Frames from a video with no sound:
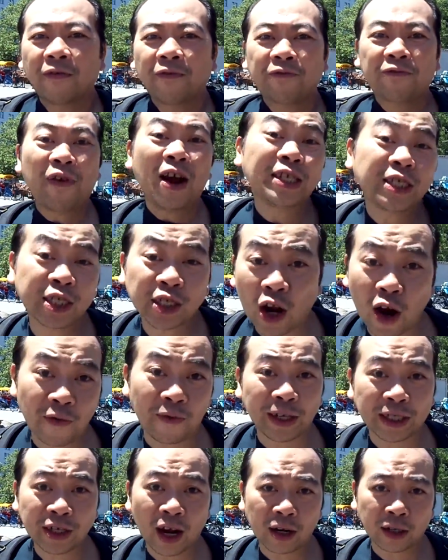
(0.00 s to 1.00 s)
French
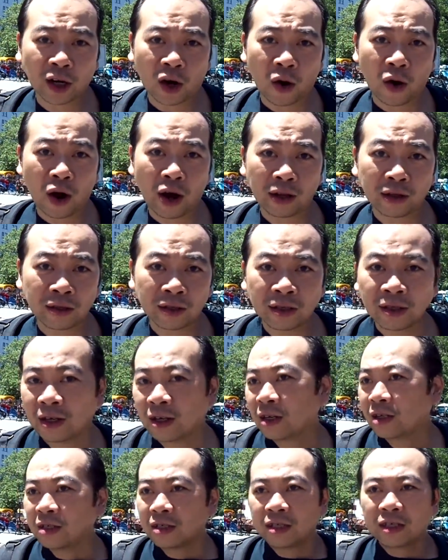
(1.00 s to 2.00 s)
service on call.
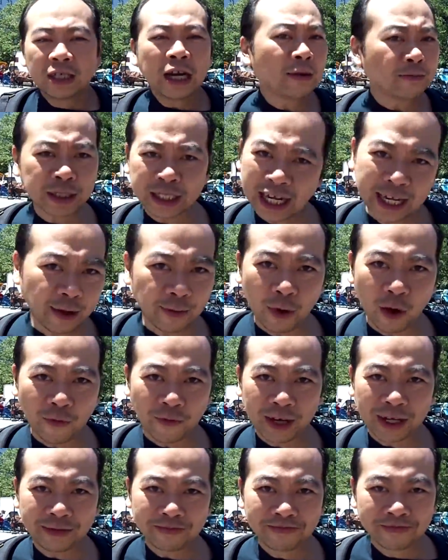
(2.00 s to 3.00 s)
Come see the
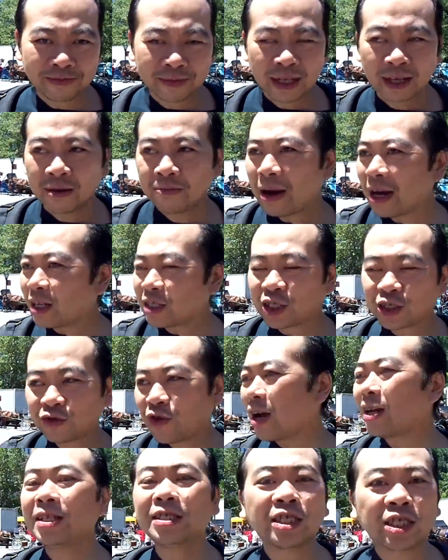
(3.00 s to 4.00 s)
movie about a
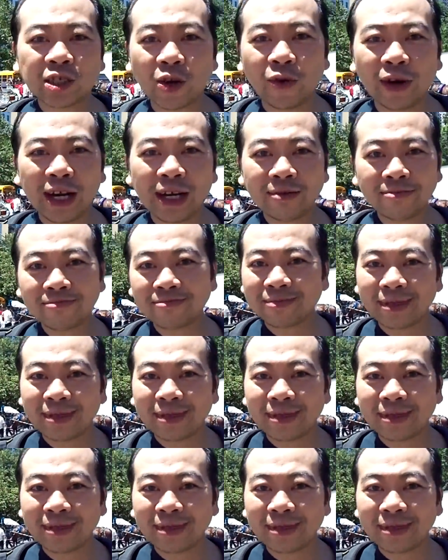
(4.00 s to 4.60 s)
struggling student,